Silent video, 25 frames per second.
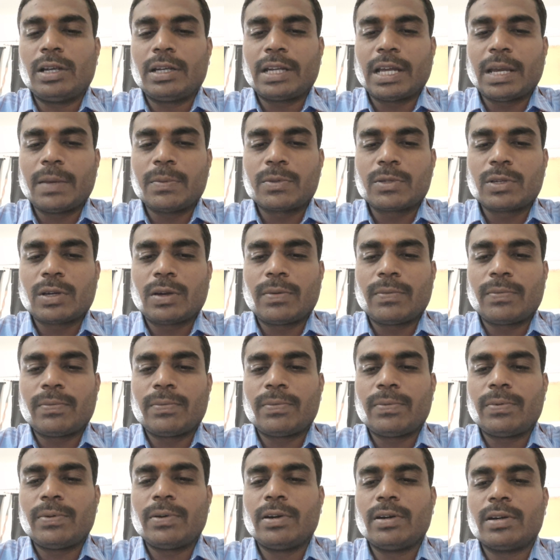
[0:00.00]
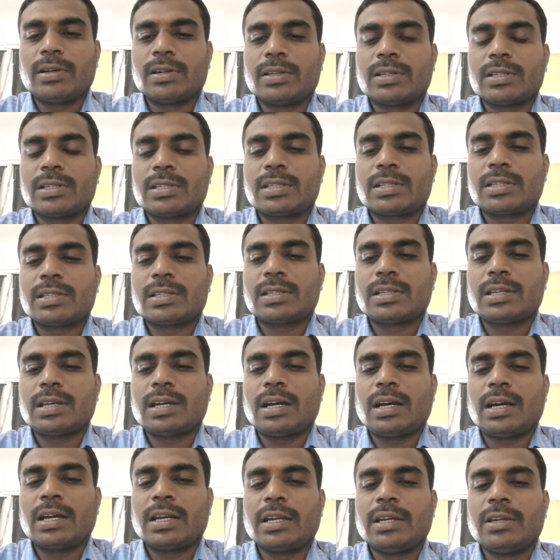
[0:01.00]
types of ferns
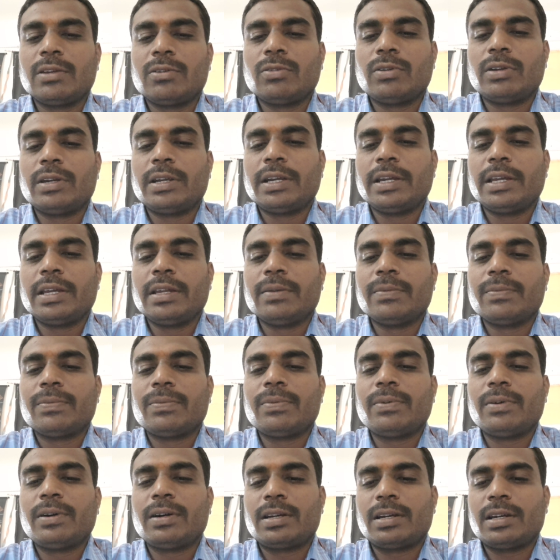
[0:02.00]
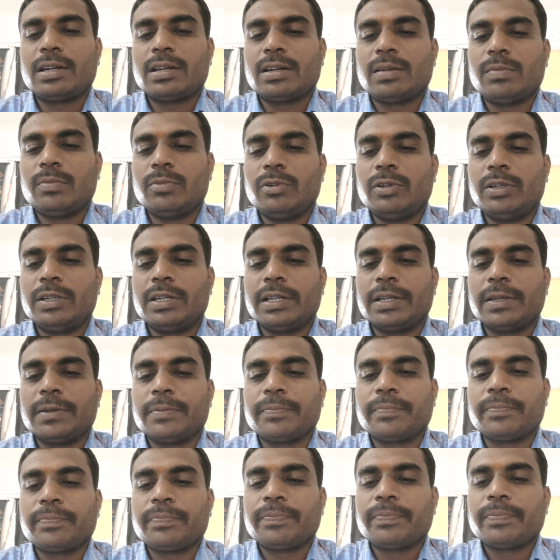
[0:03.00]
are included in fern community.
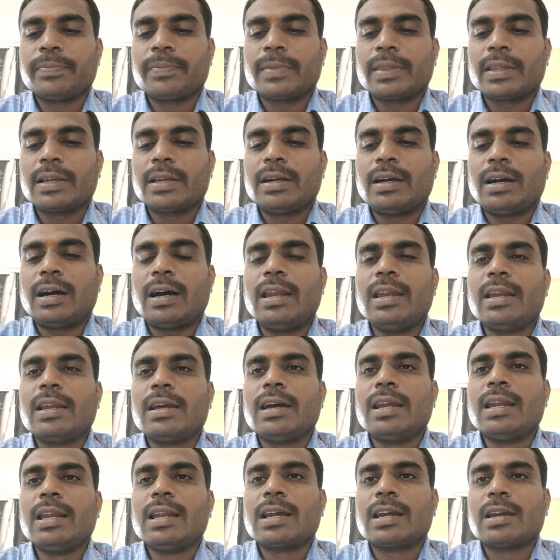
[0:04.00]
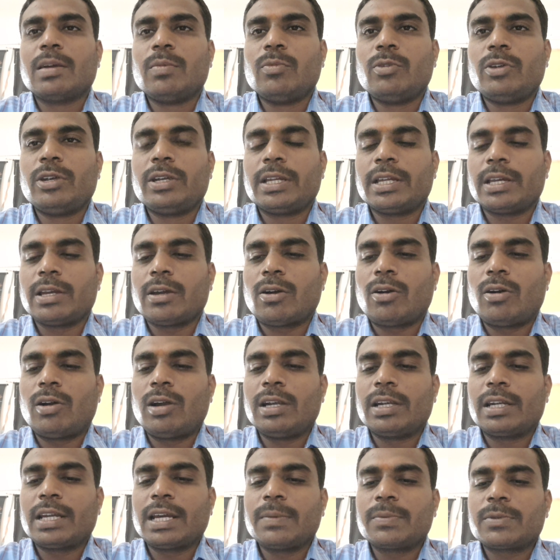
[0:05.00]
Algal community,
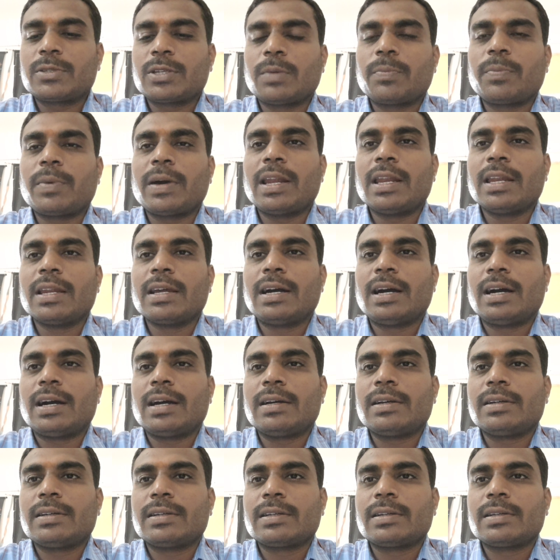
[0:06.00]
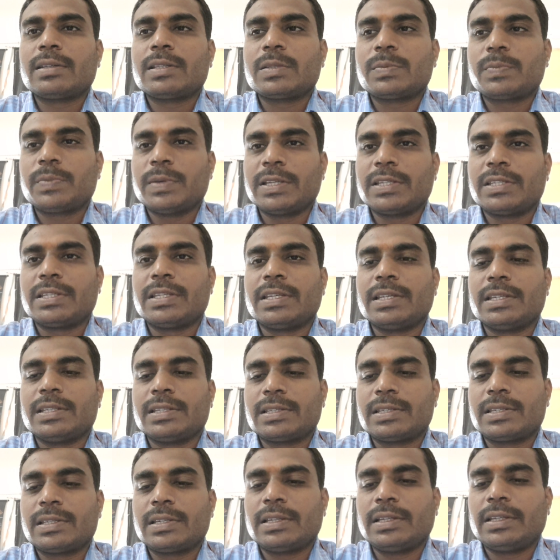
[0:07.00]
all types of alga
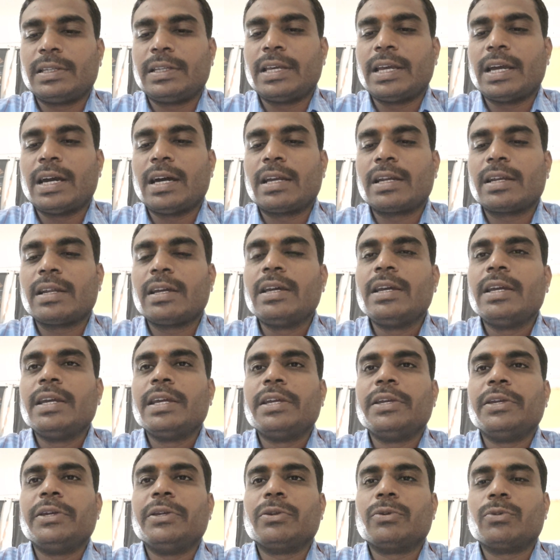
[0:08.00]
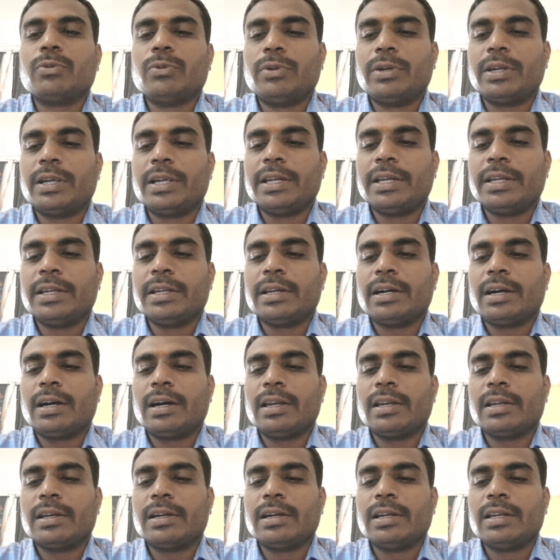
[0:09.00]
species, they are included in
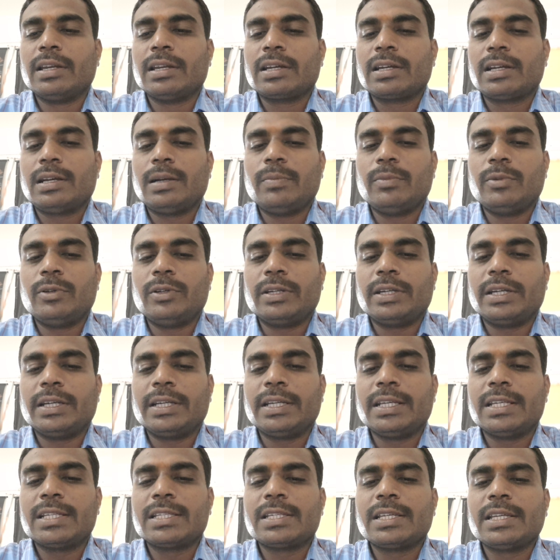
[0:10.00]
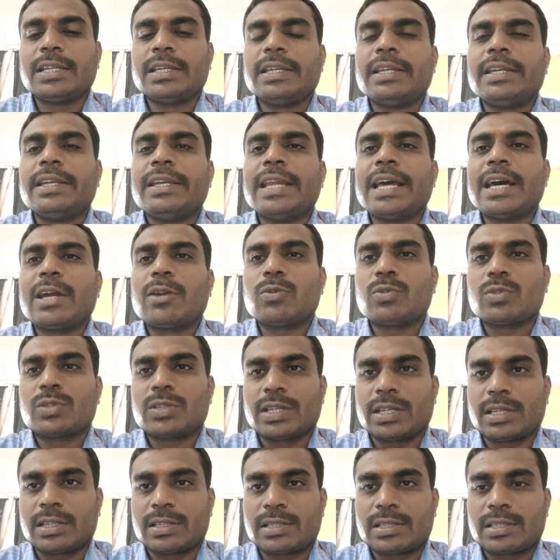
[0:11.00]
algal community. It is in narrow
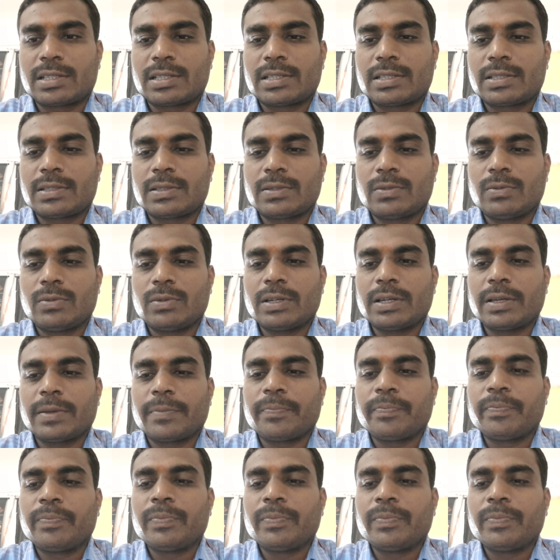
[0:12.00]
sense. Okay.